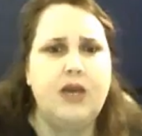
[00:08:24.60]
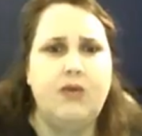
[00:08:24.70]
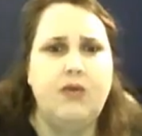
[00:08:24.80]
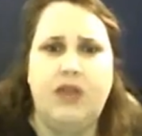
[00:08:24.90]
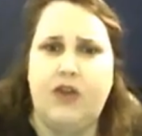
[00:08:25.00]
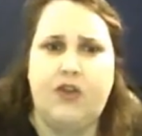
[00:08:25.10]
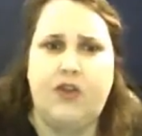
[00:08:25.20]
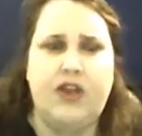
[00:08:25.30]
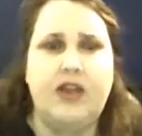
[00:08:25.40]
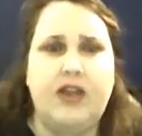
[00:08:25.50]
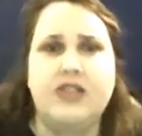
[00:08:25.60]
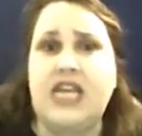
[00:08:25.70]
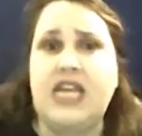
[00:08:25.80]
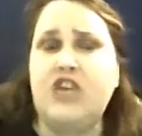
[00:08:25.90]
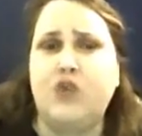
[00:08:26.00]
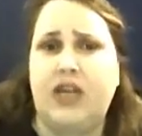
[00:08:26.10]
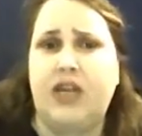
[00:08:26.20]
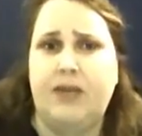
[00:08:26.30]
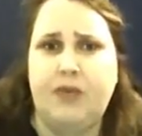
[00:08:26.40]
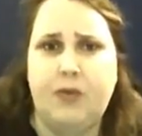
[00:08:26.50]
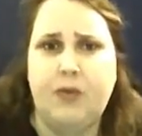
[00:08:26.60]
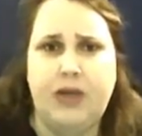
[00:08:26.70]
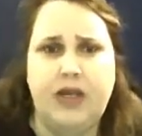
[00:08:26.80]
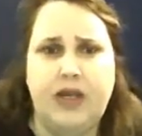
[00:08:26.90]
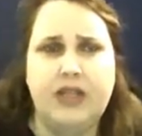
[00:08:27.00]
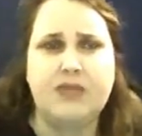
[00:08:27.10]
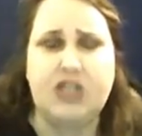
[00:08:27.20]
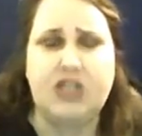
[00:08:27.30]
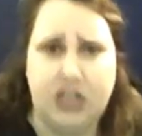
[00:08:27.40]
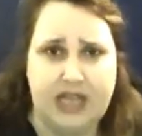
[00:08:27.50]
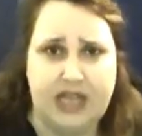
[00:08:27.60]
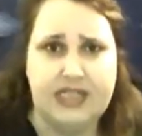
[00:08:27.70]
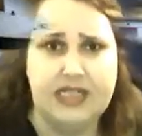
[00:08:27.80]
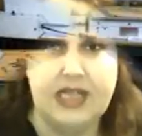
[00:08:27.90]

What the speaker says: Another thing is heat shrinking. We specialized in